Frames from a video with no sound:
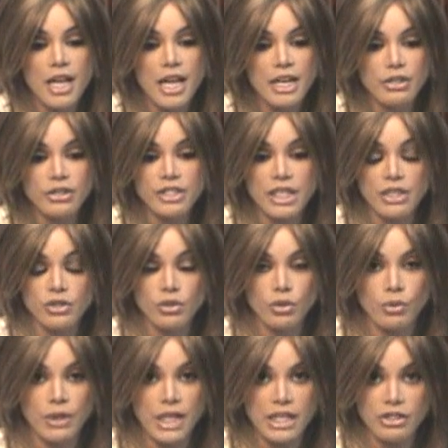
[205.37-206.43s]

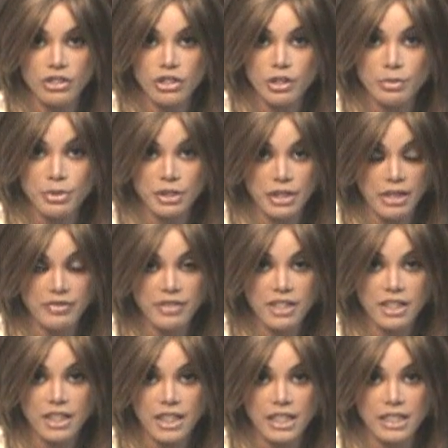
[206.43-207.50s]
Heterosexual relationships are
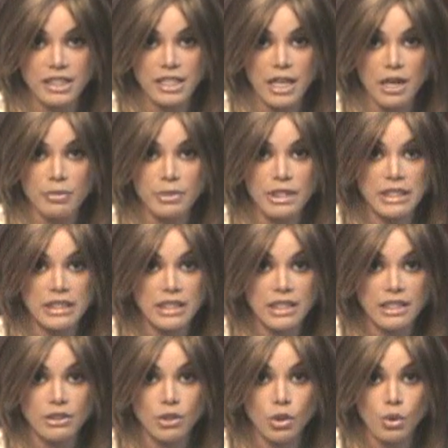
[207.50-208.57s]
definitely examined
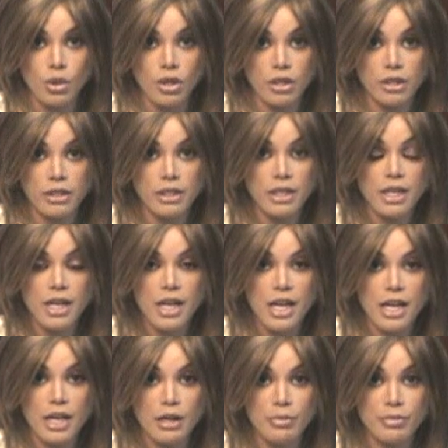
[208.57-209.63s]
in Torn.
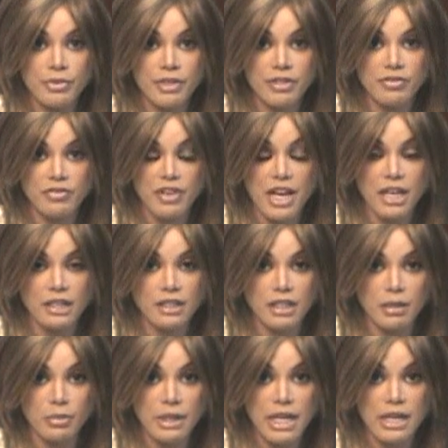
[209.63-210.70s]
In fact,
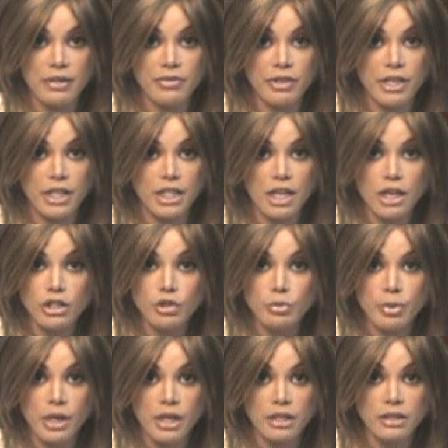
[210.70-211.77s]
they play a very large
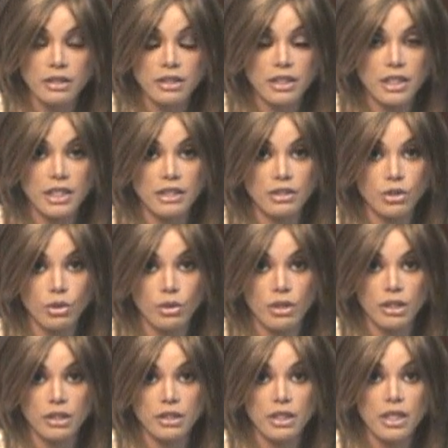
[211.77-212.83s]
part in
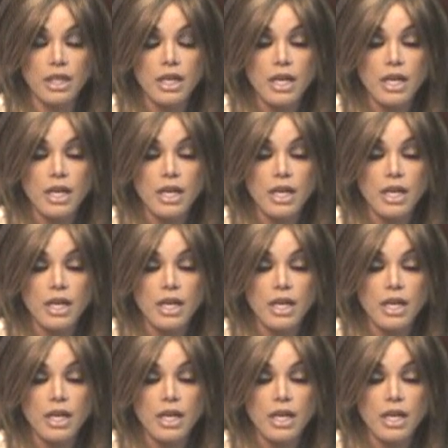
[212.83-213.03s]
Torn.